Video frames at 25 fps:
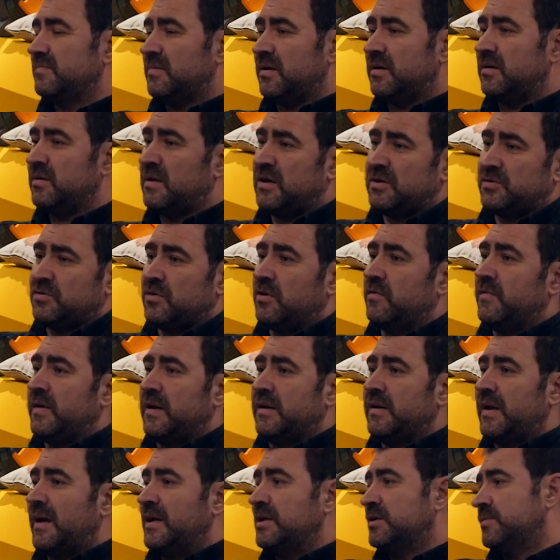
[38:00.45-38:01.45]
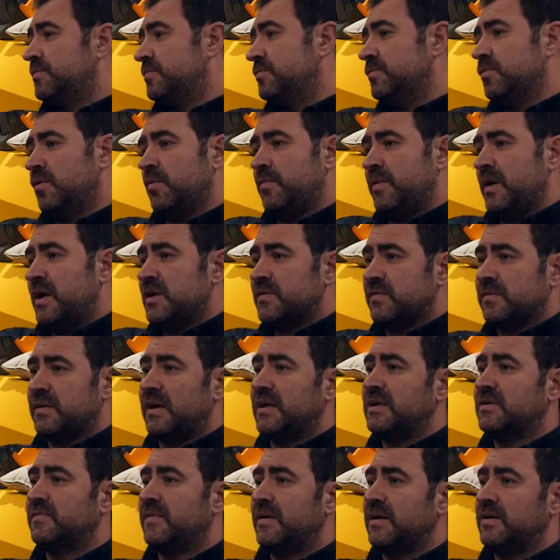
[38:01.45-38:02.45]
and that's all very nice, pays for
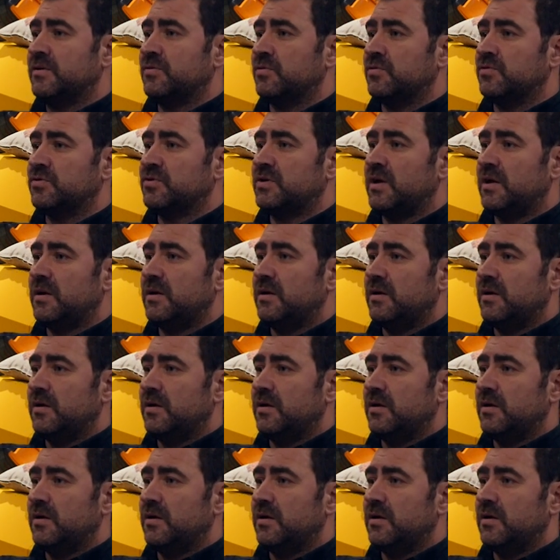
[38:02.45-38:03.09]
nice things, doesn't it?